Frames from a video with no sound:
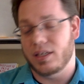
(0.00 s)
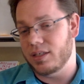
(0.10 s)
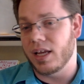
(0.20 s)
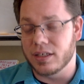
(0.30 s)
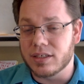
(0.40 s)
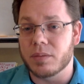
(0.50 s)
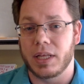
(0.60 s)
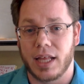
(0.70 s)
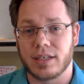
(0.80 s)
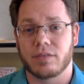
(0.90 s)
tends to be
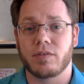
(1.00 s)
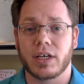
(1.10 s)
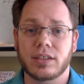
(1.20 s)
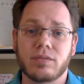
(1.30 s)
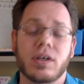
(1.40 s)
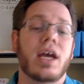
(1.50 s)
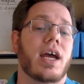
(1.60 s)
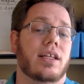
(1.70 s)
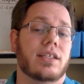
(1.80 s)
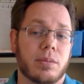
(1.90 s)
less effective.
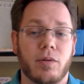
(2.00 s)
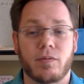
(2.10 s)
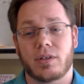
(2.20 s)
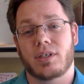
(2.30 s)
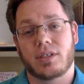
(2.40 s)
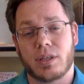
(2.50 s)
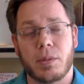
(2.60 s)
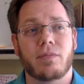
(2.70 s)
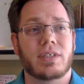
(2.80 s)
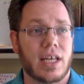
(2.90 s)
And then
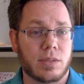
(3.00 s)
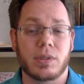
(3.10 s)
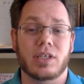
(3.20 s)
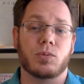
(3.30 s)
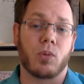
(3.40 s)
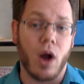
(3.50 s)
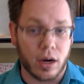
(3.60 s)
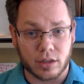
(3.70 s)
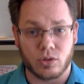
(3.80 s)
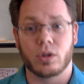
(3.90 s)
summative assessment is
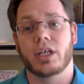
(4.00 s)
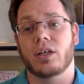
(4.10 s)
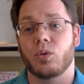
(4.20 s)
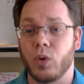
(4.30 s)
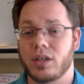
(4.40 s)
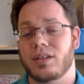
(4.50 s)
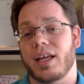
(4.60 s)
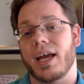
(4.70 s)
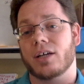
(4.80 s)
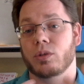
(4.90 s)
product-oriented. What did they
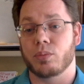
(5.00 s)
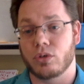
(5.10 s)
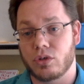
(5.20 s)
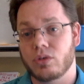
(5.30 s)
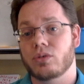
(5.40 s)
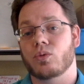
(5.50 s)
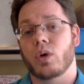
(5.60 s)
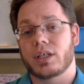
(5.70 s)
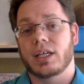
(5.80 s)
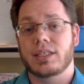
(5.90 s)
actually produce?
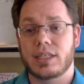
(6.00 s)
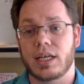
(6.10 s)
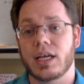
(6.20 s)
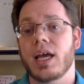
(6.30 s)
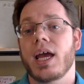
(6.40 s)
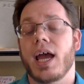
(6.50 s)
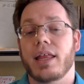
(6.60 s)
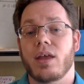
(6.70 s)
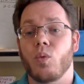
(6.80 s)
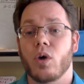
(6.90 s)
What can I see? And
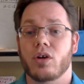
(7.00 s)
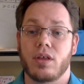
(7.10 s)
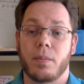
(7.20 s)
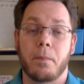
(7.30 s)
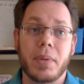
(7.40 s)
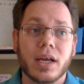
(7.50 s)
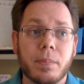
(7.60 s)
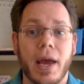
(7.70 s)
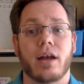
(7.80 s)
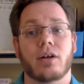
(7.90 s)
then what are the big
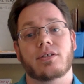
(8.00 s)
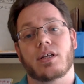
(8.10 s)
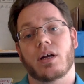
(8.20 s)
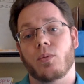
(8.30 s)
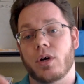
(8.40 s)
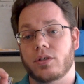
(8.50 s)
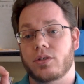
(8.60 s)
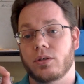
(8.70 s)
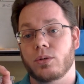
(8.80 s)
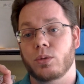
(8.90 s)
patterns that I want
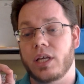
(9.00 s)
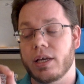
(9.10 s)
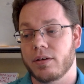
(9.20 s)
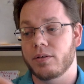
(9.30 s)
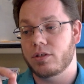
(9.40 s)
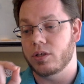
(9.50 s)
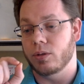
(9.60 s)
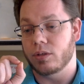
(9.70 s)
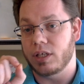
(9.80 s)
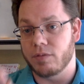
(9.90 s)
to
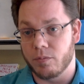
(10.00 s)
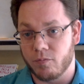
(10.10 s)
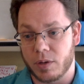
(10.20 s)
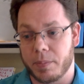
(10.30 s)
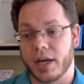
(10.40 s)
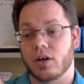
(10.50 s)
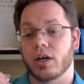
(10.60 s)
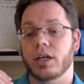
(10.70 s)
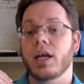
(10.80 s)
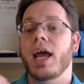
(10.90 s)
give them feedback
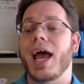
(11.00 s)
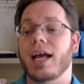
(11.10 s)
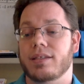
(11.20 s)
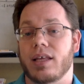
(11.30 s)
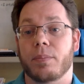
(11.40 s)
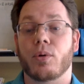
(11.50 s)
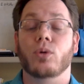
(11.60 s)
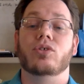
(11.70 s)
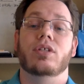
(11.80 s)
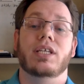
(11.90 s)
on as they
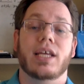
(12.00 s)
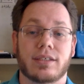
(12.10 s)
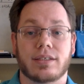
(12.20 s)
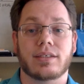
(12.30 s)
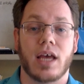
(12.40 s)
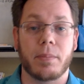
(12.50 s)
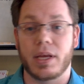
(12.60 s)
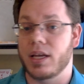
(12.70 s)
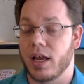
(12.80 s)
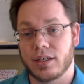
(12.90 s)
approach the next assignment?
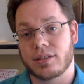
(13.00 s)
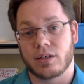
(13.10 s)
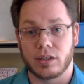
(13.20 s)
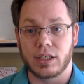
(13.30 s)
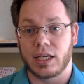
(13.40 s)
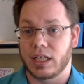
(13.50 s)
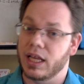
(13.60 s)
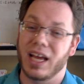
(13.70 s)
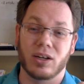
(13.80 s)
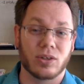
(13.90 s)
Not necessarily
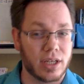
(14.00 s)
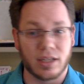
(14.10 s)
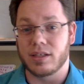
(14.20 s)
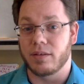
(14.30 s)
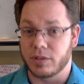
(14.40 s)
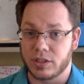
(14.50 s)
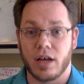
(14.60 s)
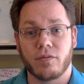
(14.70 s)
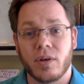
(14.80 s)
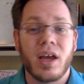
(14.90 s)
inline or sentence level stuff